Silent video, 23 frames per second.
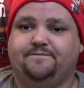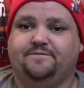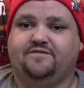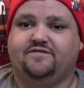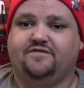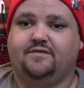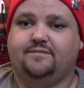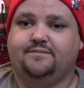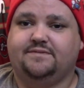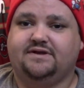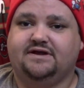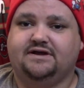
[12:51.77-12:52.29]

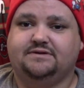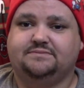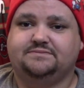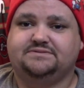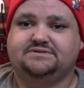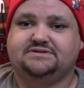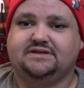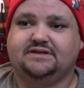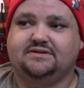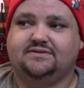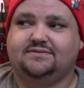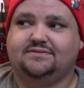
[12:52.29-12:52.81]

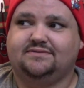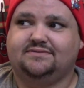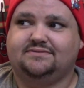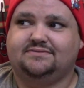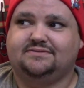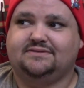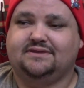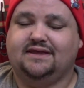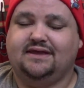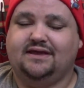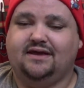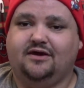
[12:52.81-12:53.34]
Sometimes
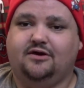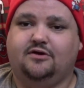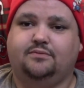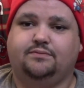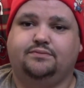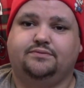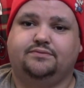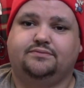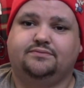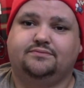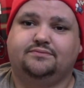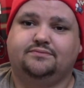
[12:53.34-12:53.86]
they
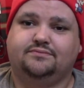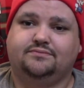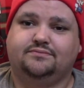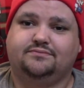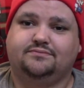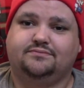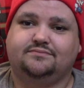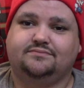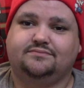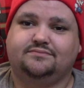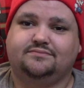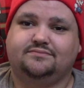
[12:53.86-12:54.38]
help.
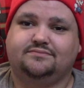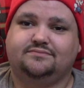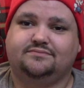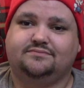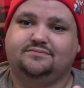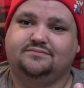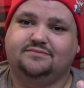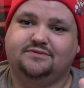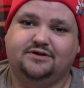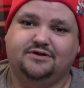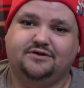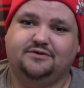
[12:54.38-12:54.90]

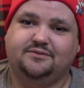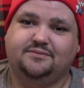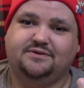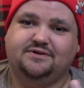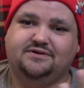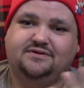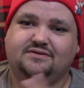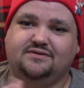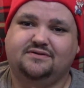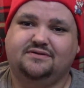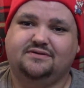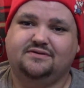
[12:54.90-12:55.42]
You know what I
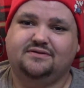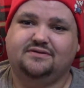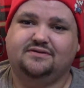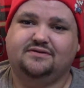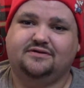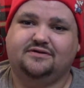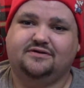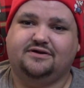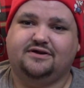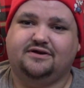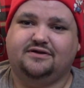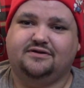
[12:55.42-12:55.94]
mean?
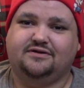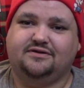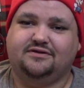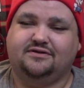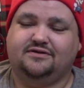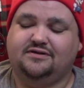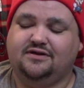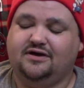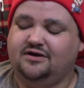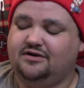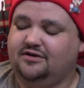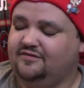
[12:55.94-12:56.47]
They're not
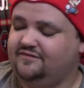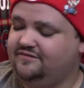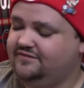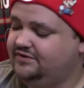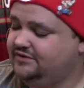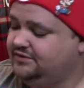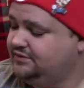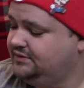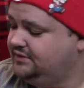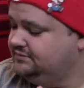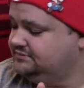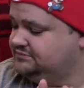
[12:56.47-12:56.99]
all
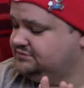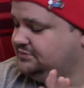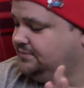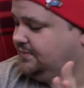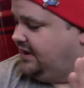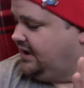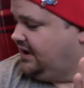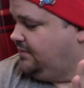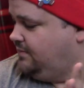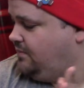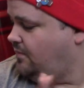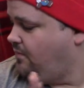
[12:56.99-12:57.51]
video games are
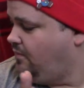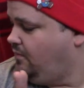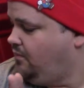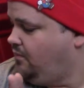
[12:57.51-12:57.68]
bad.